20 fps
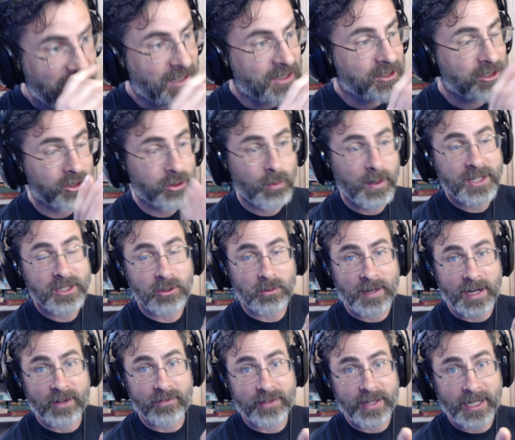There's ways
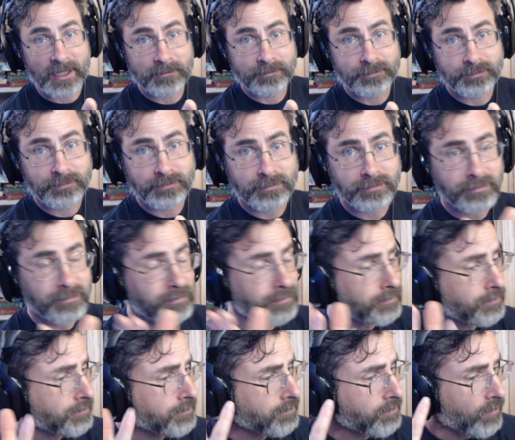around that.
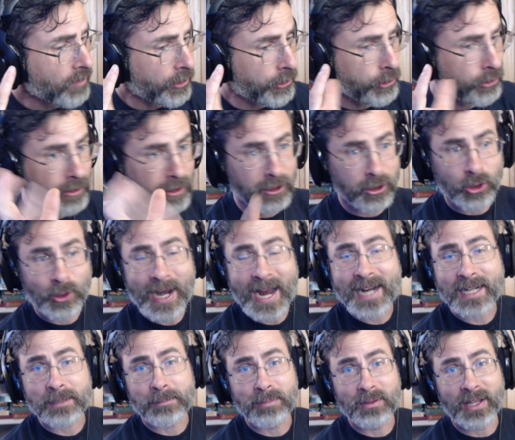You can
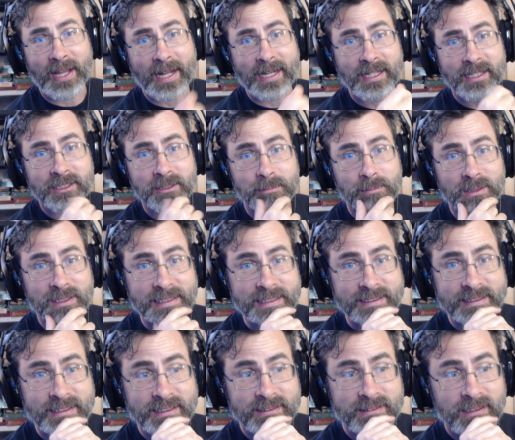crack a planet
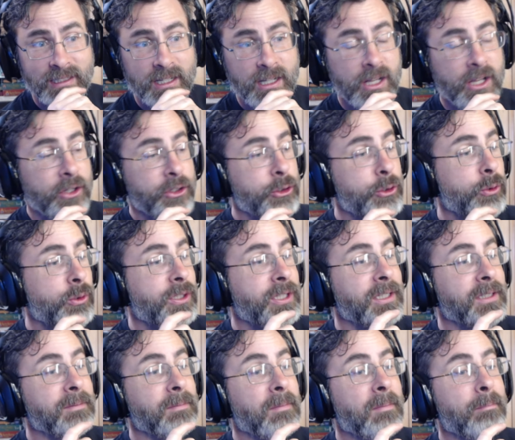completely. You
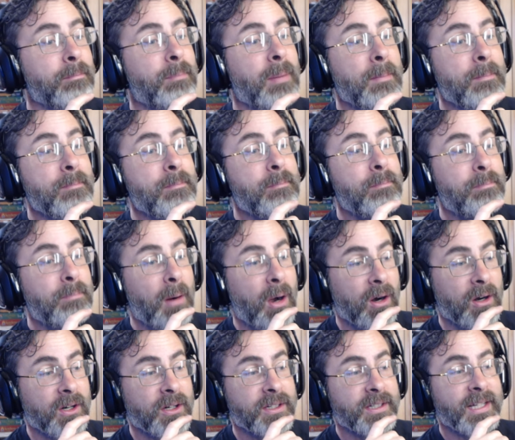can
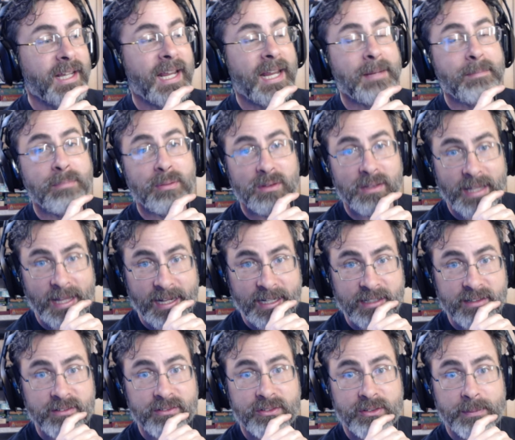bombard a
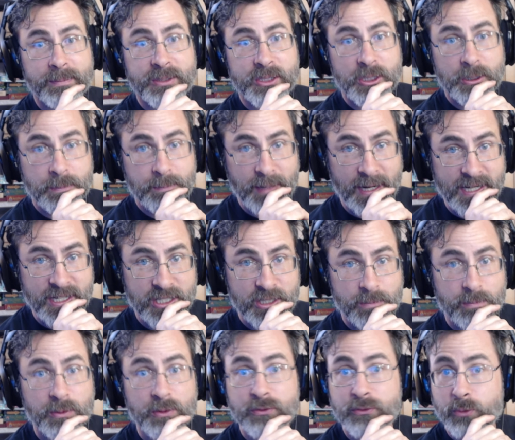planet from space
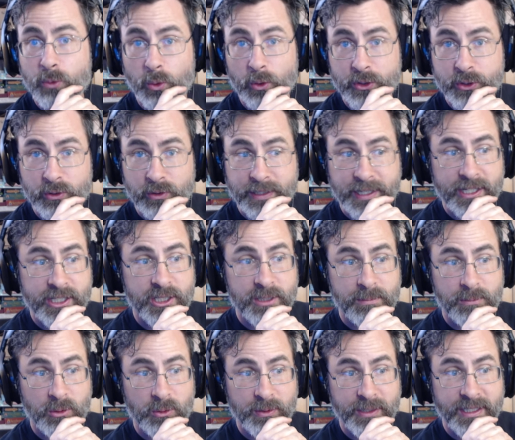before you land your
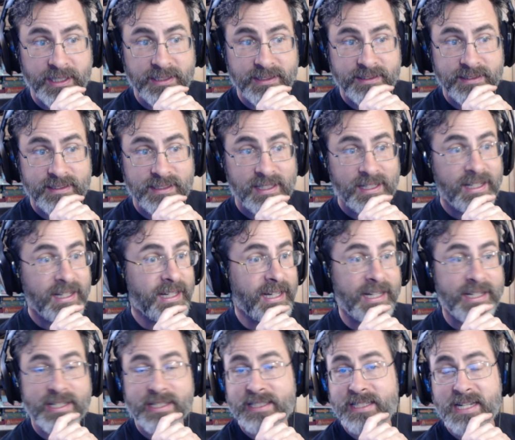Marines
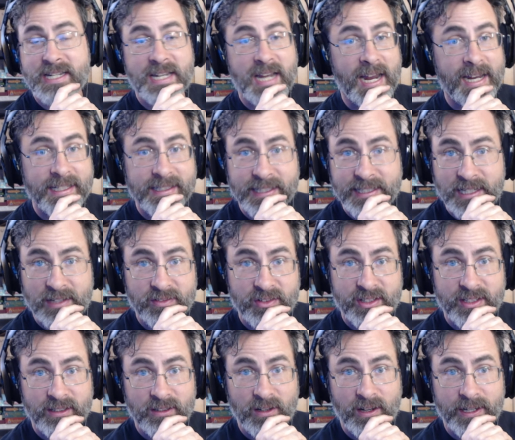and just annihilate
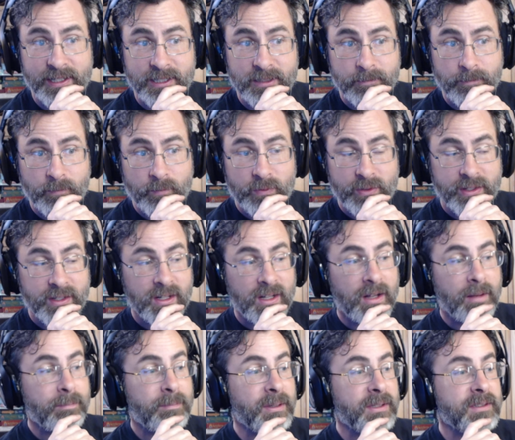everything on it.
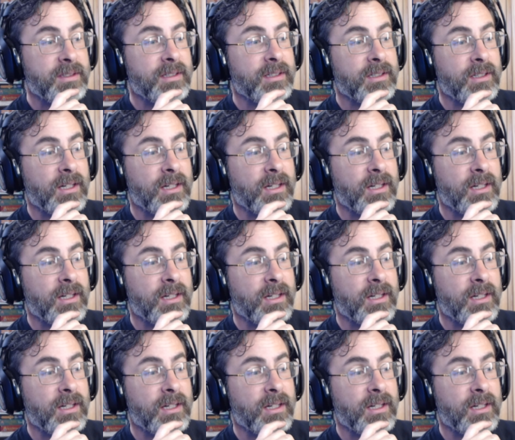But